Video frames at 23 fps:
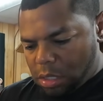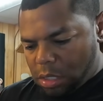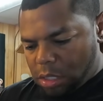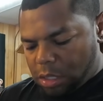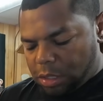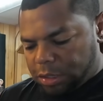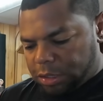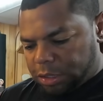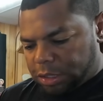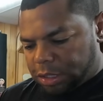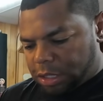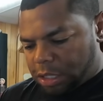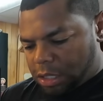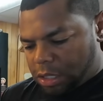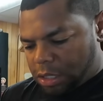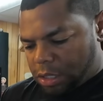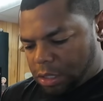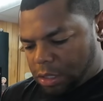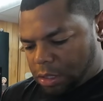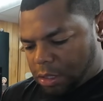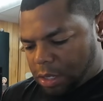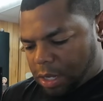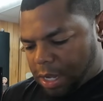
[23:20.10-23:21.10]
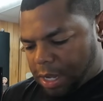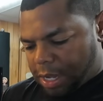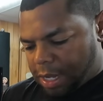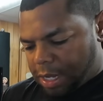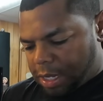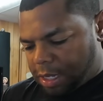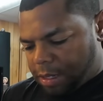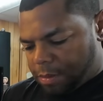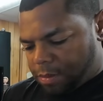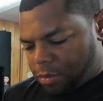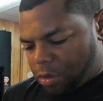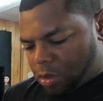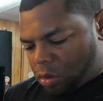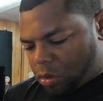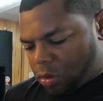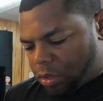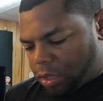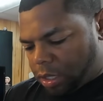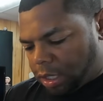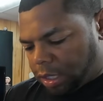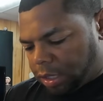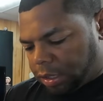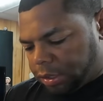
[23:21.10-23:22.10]
So I am
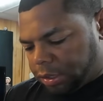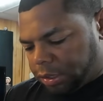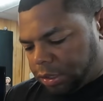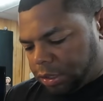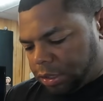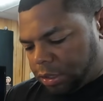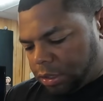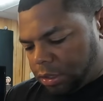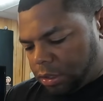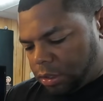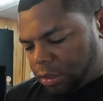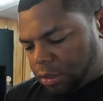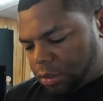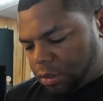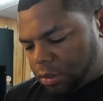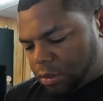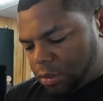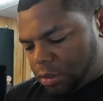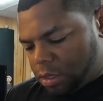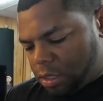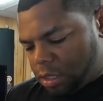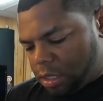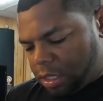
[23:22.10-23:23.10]
going to